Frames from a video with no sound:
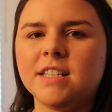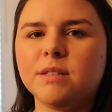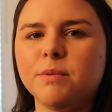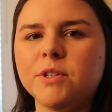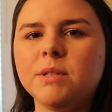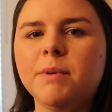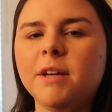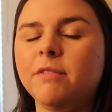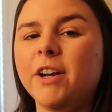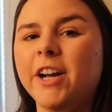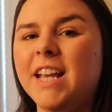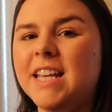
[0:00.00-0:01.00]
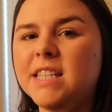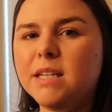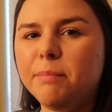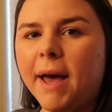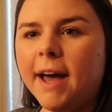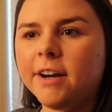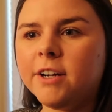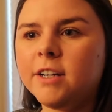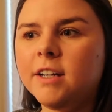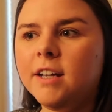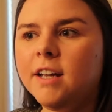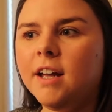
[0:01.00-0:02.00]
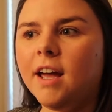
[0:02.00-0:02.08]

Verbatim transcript: It's supposed to be a very easy pattern